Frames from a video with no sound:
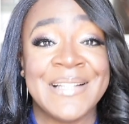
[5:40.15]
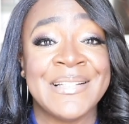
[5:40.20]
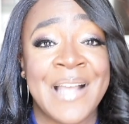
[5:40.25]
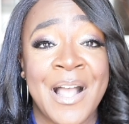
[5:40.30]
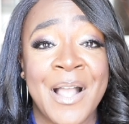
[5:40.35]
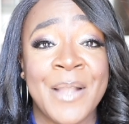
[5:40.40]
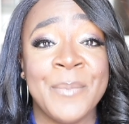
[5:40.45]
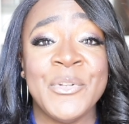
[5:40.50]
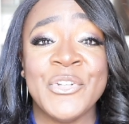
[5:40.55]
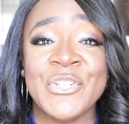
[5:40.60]

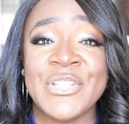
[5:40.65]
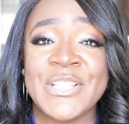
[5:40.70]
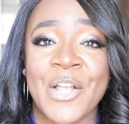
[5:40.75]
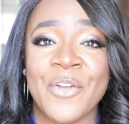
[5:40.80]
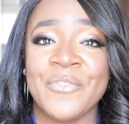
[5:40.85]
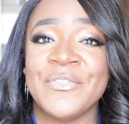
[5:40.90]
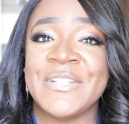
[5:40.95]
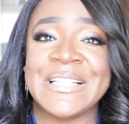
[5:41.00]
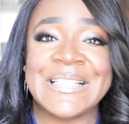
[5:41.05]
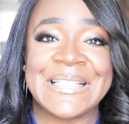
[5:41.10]
Time
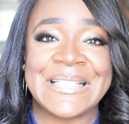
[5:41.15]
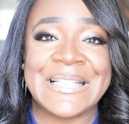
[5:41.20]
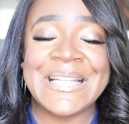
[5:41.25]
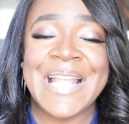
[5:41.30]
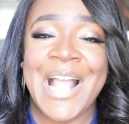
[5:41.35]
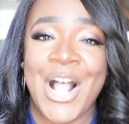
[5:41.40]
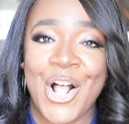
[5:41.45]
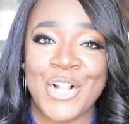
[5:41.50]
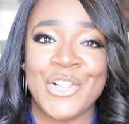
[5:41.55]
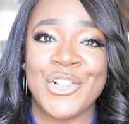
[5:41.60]
yourself to see
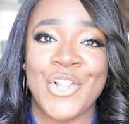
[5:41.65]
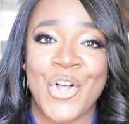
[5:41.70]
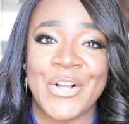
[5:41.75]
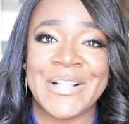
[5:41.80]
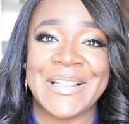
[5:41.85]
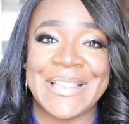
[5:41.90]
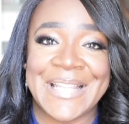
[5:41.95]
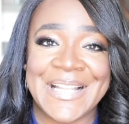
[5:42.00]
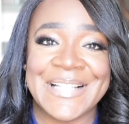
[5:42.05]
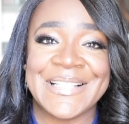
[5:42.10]
how long
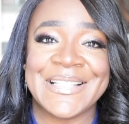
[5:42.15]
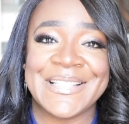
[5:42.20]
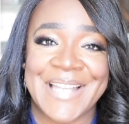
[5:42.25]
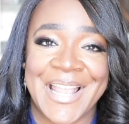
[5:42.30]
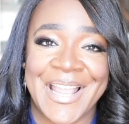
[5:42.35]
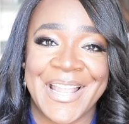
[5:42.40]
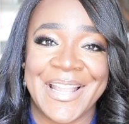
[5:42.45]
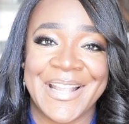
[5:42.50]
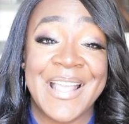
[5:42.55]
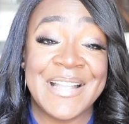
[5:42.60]
things
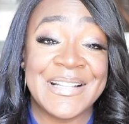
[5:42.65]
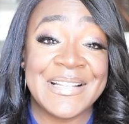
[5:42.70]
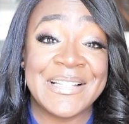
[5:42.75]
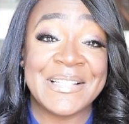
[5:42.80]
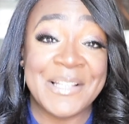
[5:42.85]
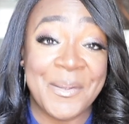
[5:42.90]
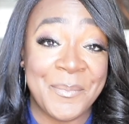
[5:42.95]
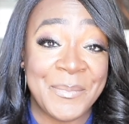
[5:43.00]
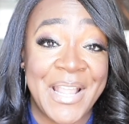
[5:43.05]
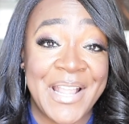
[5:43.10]
take, and in
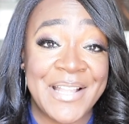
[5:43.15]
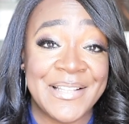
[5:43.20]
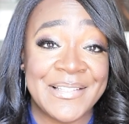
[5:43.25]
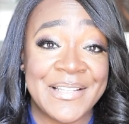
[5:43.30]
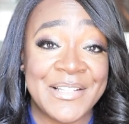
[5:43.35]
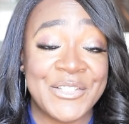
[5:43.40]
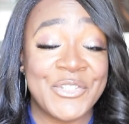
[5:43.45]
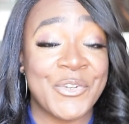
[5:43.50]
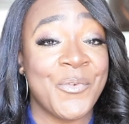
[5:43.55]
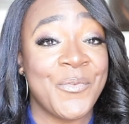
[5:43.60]
some
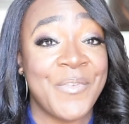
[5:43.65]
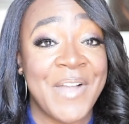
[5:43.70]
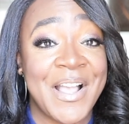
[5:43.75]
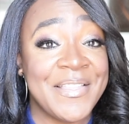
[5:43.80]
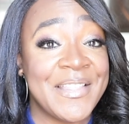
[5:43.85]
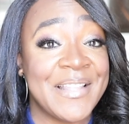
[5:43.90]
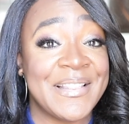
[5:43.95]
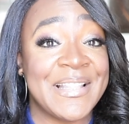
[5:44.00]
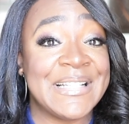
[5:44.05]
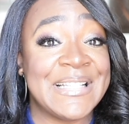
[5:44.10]
cases, you'll find
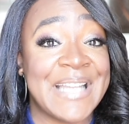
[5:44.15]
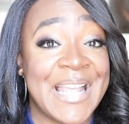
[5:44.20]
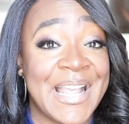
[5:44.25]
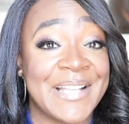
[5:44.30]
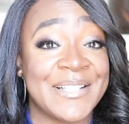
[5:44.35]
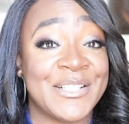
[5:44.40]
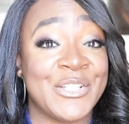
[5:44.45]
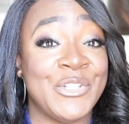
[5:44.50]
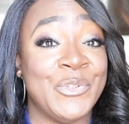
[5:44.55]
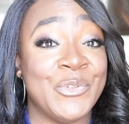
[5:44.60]
that the
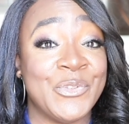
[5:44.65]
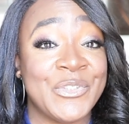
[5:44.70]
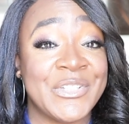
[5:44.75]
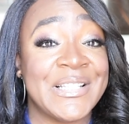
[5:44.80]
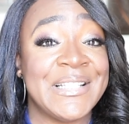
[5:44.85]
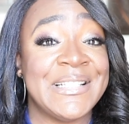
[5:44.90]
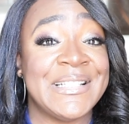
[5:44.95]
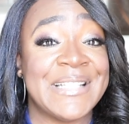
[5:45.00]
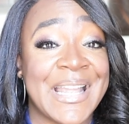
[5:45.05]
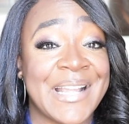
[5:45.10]
tasks
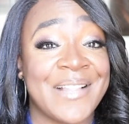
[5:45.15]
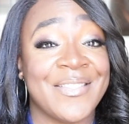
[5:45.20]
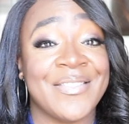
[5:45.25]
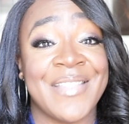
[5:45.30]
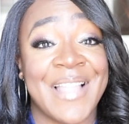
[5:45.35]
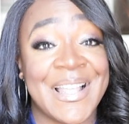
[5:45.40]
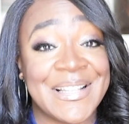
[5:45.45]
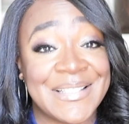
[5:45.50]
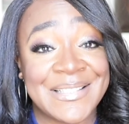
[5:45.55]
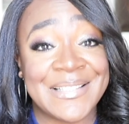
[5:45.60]
usually take
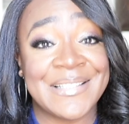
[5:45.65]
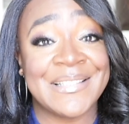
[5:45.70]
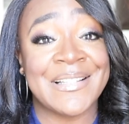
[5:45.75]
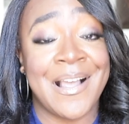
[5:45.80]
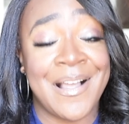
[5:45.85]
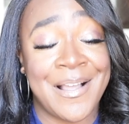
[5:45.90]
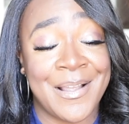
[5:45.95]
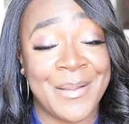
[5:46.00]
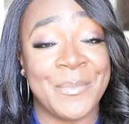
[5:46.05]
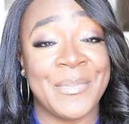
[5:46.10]
less
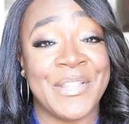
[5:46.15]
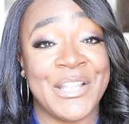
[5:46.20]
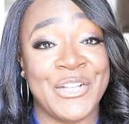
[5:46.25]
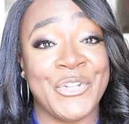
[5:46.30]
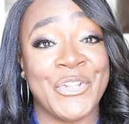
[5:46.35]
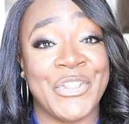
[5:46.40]
time than you